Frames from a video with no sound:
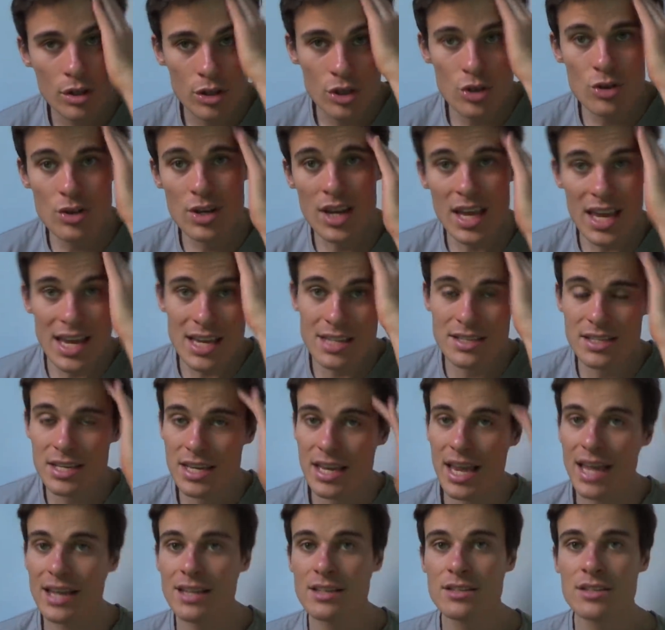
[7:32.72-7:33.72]
You need to
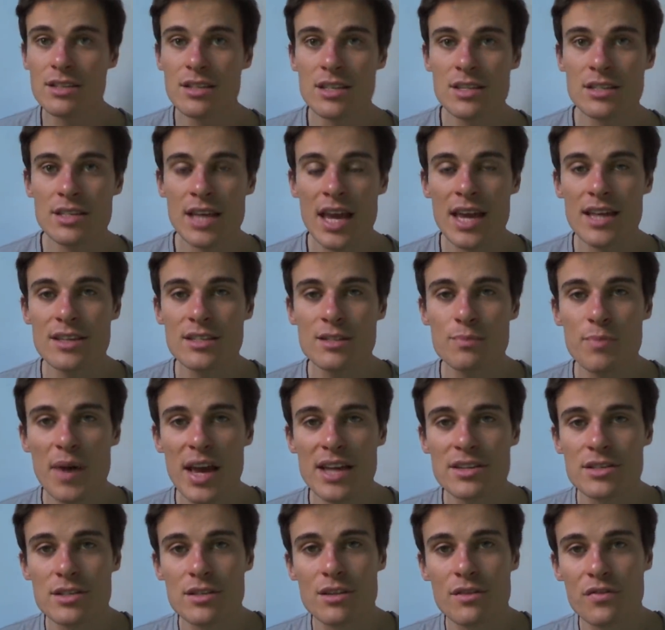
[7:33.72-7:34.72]
get into this
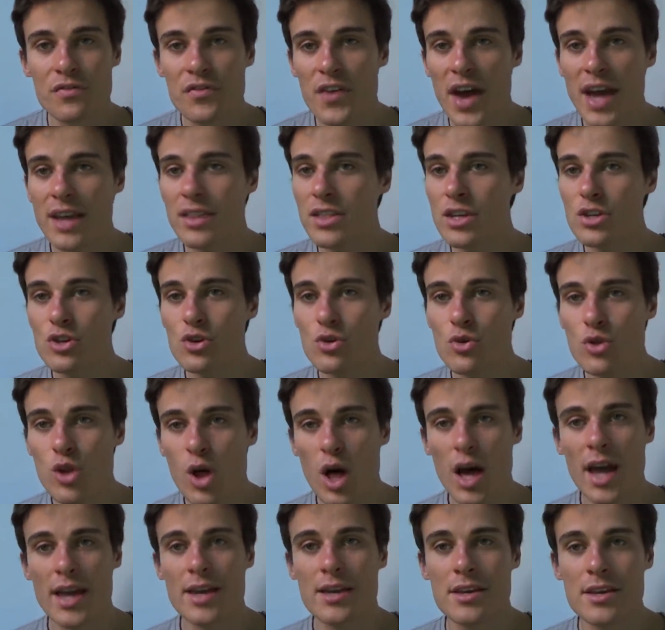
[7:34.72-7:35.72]
headspace of the fact that you
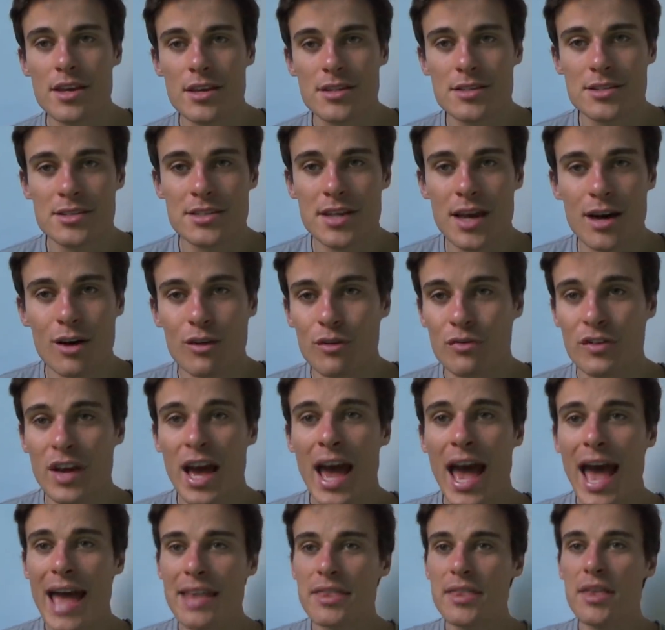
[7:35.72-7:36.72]
like
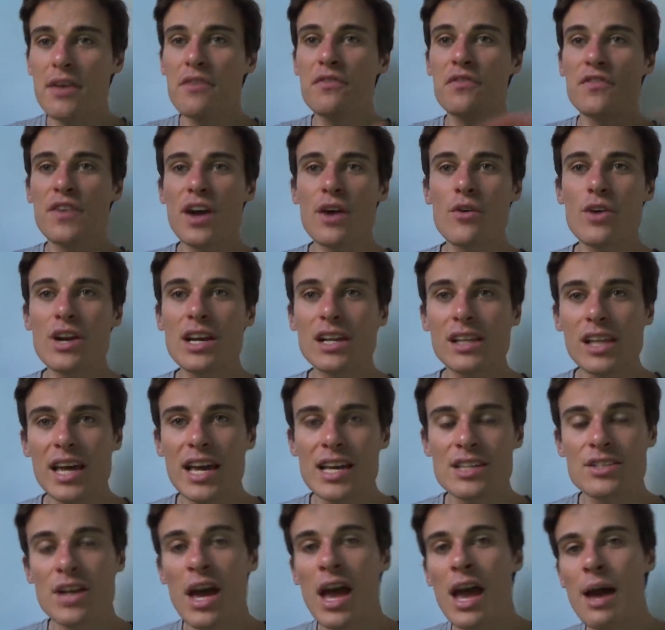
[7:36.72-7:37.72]
yourself at the very
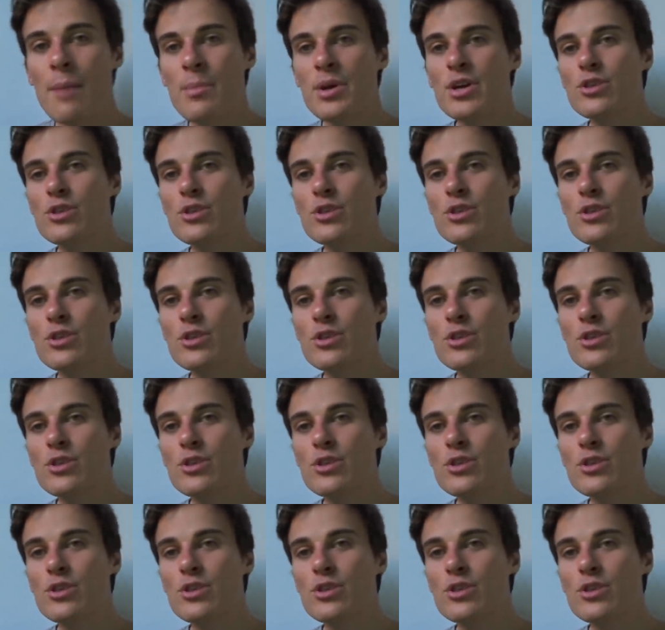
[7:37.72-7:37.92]
least,